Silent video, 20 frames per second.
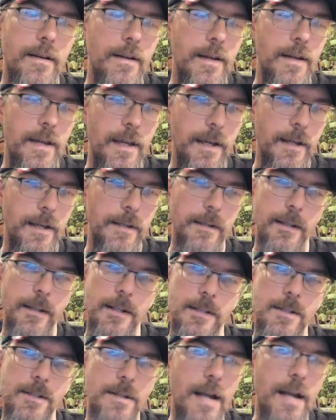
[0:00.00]
there. And
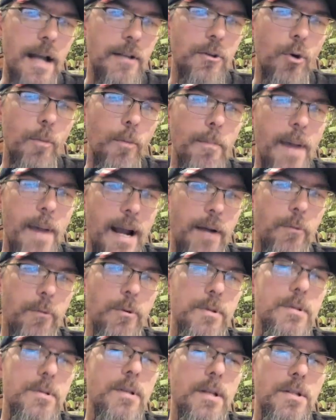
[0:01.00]
let's not go
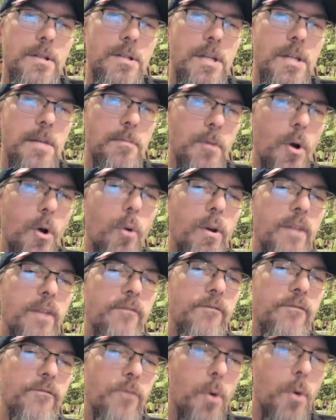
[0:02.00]
backwards. Let's keep going
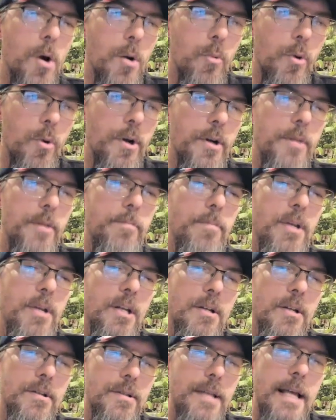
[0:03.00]
forward,
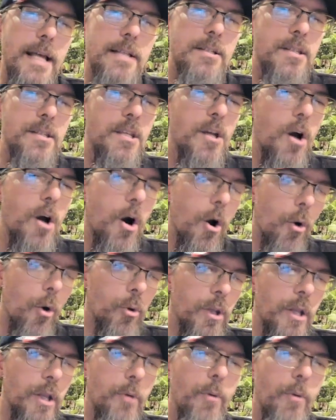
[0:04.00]
because that's the
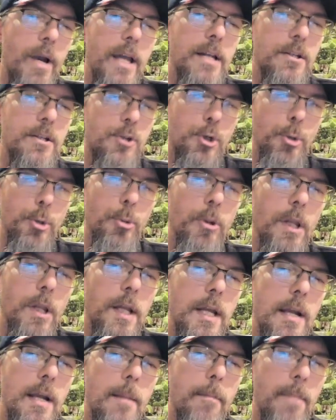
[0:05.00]
only way to
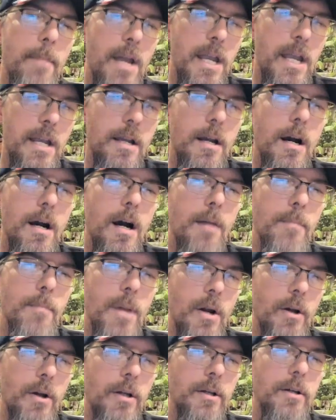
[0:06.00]
truly make
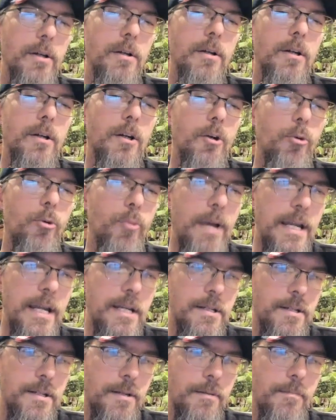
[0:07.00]
America
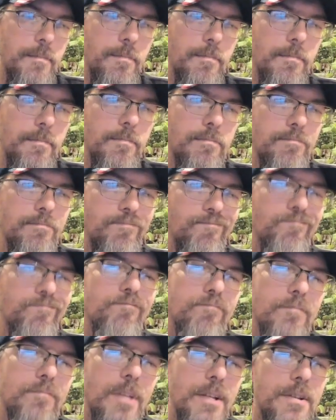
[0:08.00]
great.
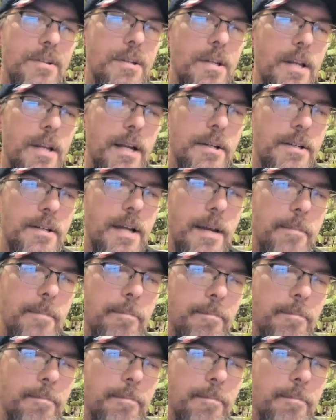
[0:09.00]
I'll see you next time.